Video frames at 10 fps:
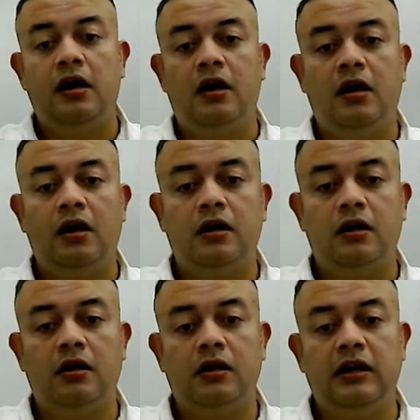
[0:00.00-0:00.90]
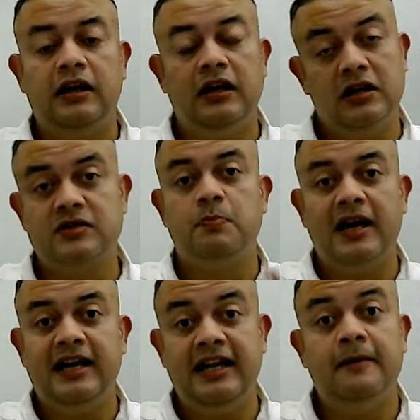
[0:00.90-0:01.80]
uh, uh, it's
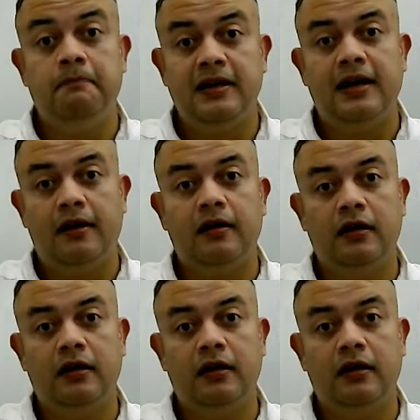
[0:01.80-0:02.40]
by EMBL.